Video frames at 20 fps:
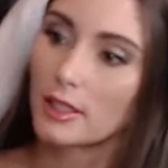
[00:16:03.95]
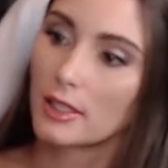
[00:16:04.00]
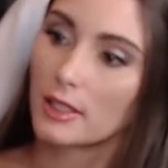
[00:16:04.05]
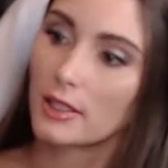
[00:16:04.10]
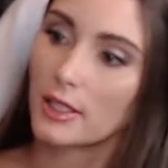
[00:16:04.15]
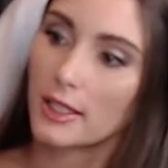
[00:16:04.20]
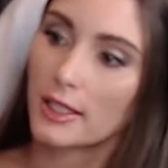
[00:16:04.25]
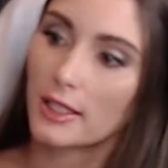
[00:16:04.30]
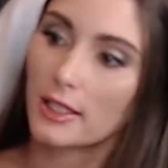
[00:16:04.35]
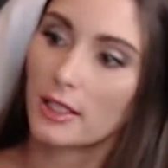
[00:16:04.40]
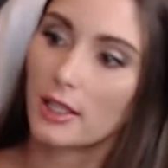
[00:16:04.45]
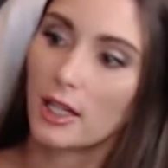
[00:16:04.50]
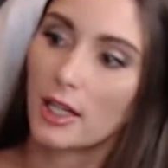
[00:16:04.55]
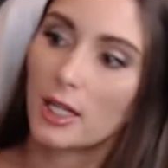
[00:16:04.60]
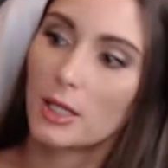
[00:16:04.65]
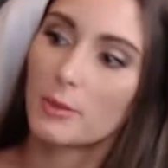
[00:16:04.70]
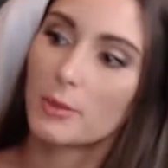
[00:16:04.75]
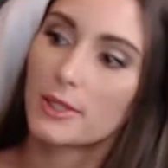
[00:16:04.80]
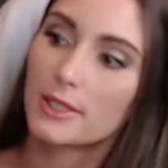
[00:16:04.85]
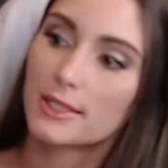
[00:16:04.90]
like
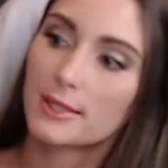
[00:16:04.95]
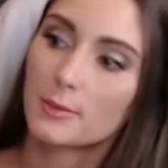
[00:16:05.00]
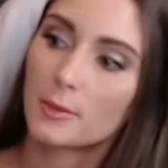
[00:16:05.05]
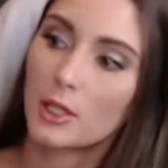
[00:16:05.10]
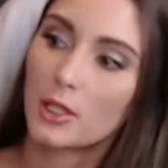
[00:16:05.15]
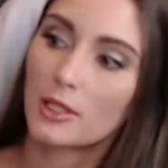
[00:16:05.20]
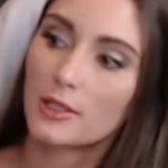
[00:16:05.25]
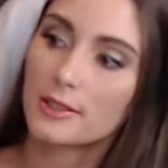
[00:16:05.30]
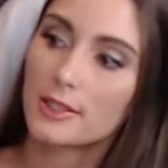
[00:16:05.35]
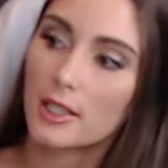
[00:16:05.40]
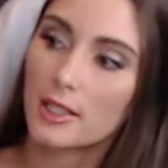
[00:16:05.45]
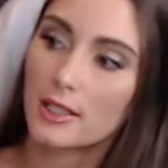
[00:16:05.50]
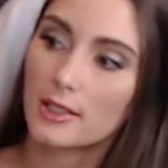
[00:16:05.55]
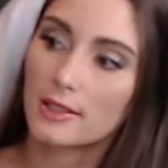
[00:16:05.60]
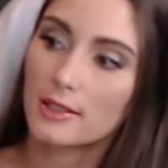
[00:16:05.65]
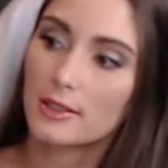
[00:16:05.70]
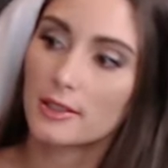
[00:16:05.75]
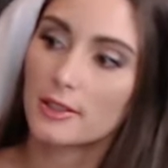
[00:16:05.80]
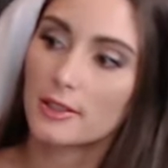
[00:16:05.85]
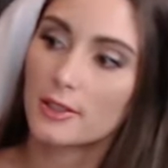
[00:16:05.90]
naught but small
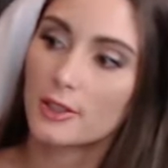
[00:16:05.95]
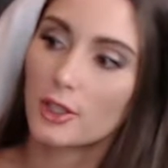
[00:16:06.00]
doll